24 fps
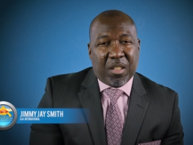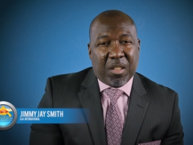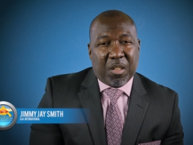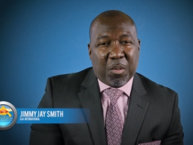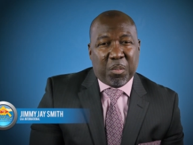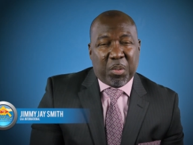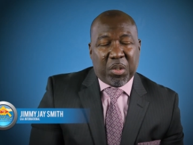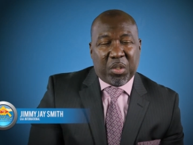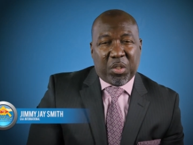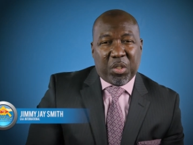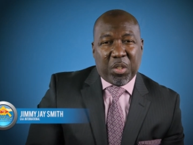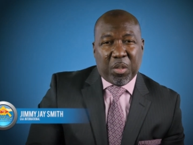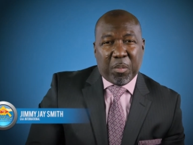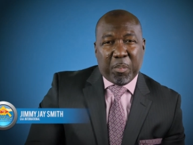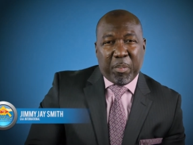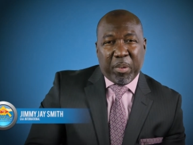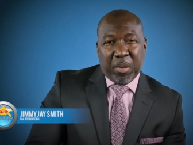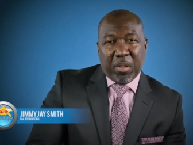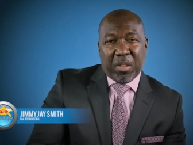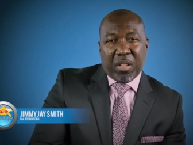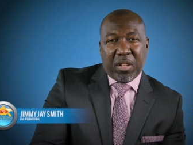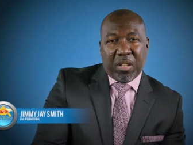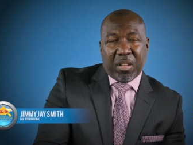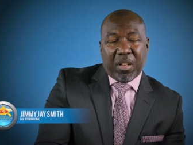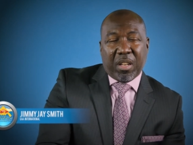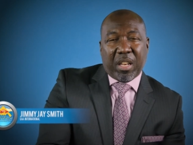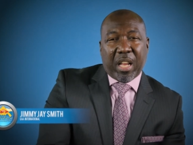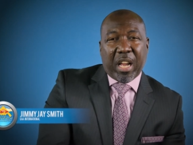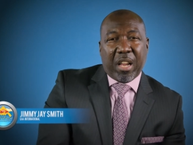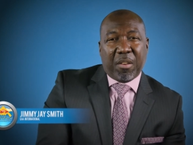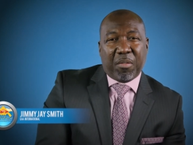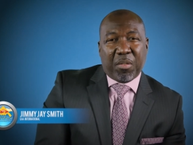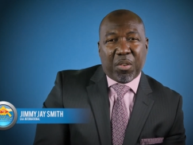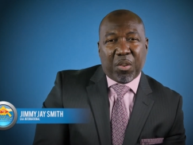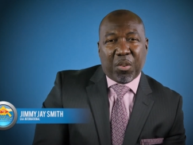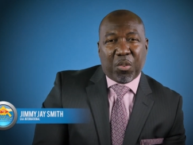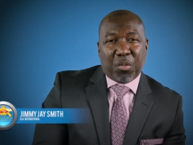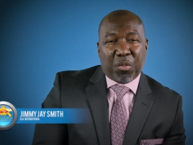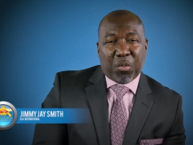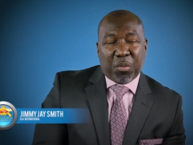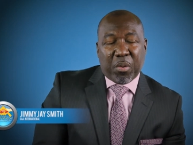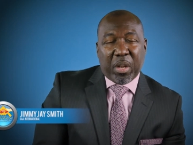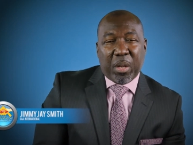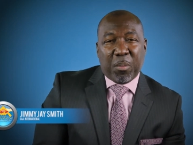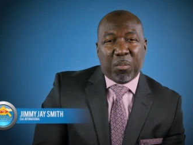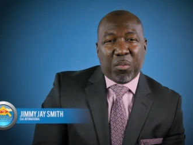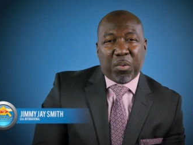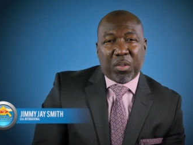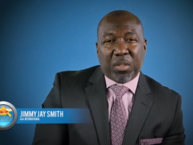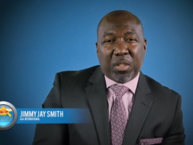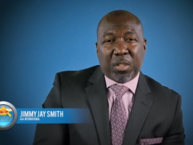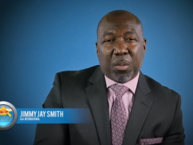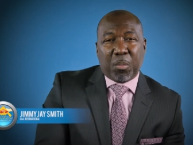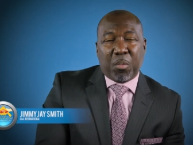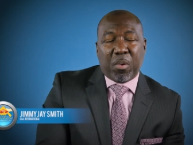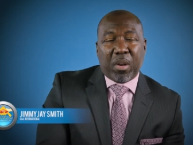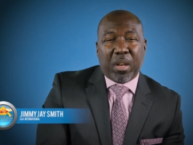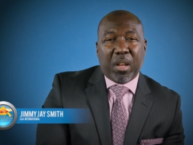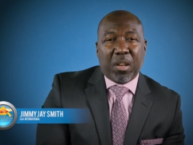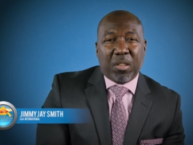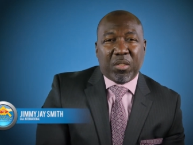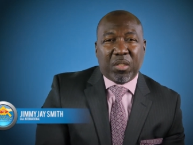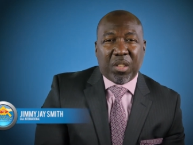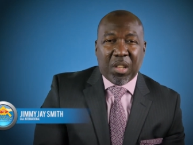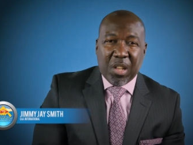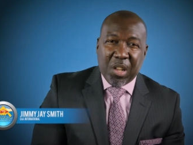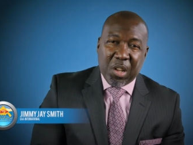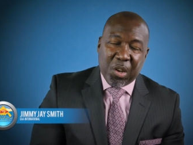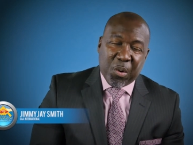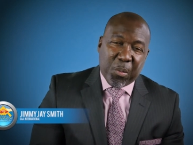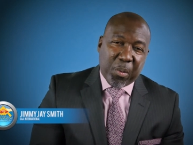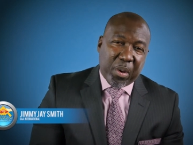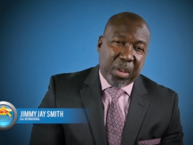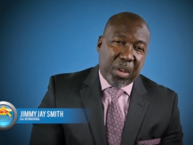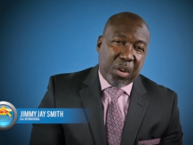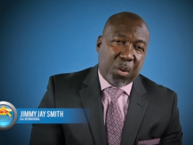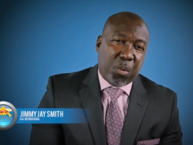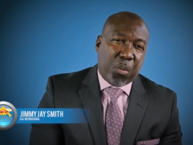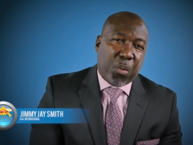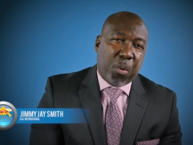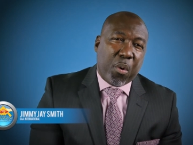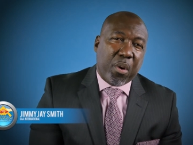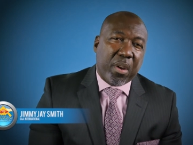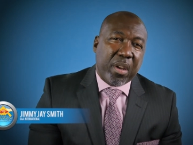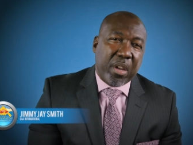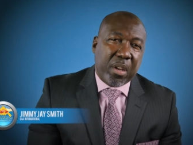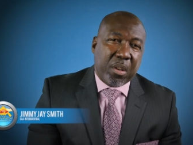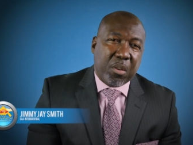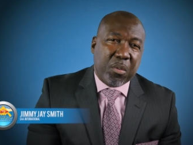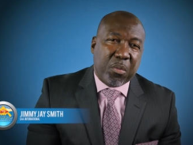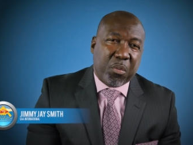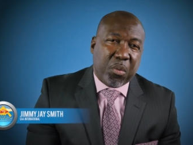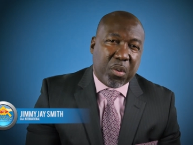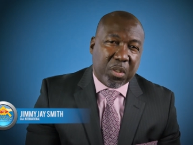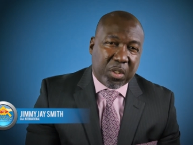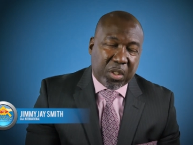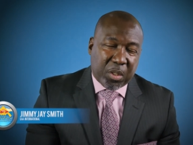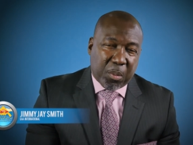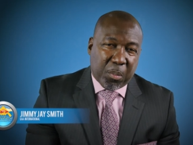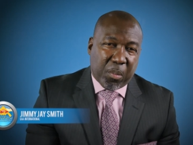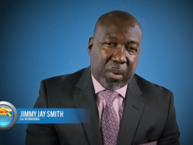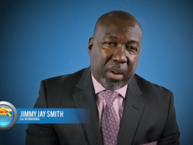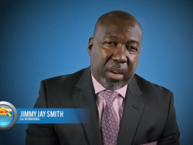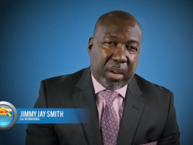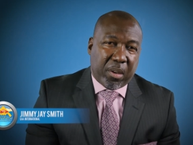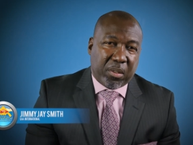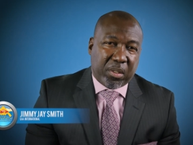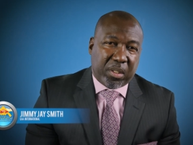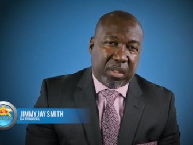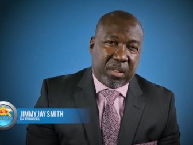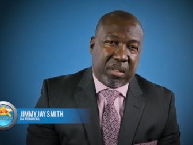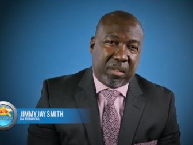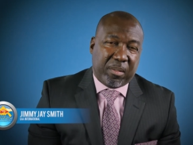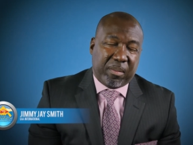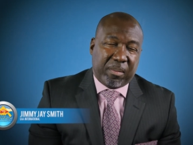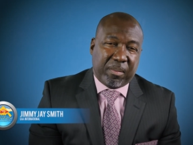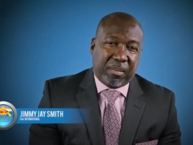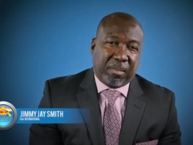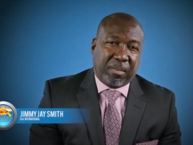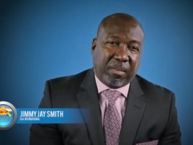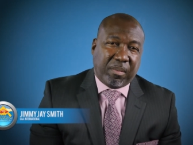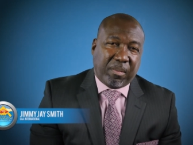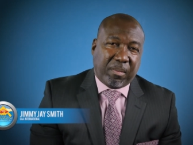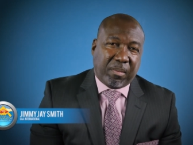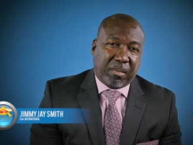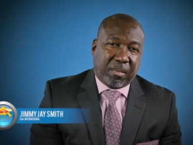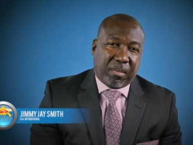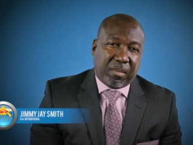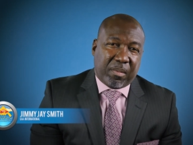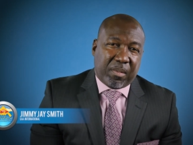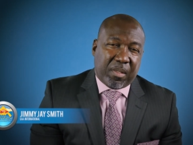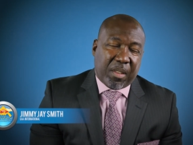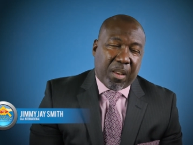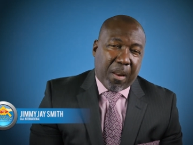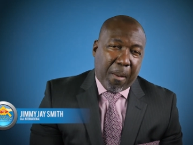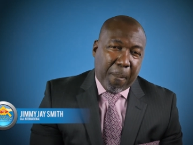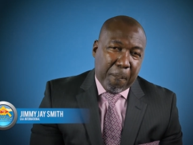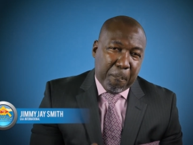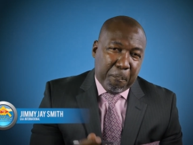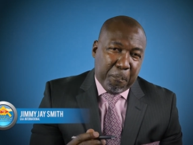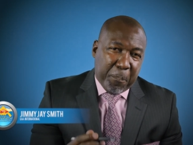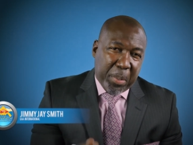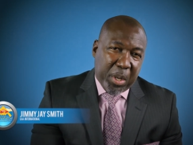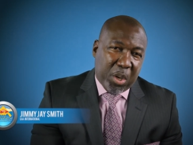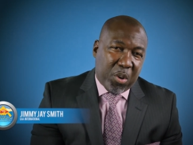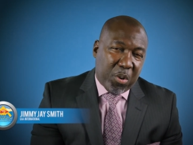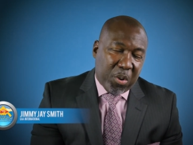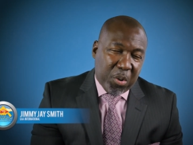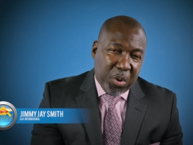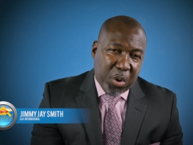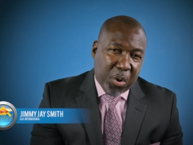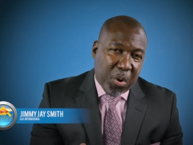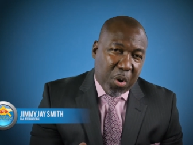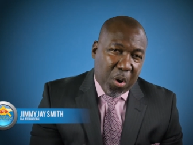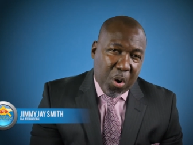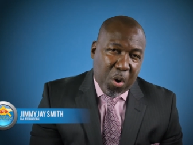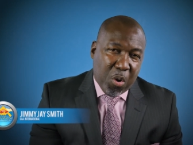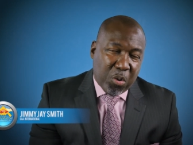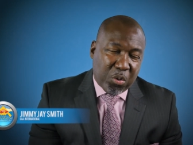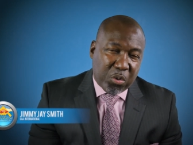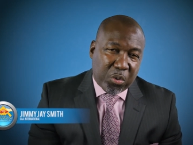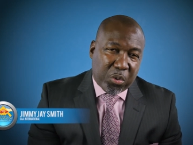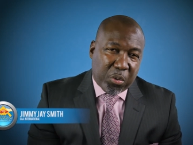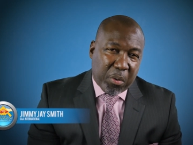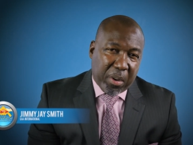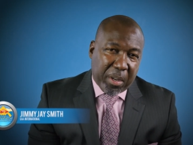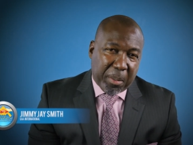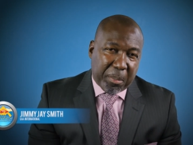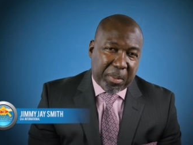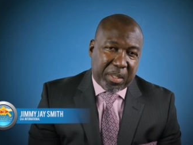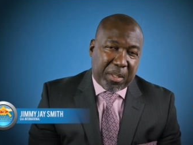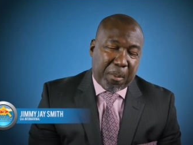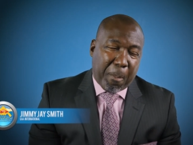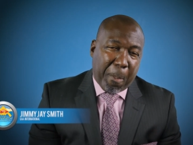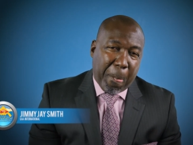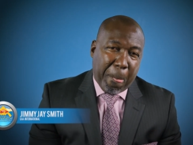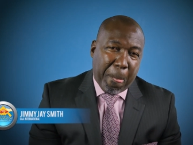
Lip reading: But you're building a lifelong dream for someone else when you're working for someone else. Build your own dreams.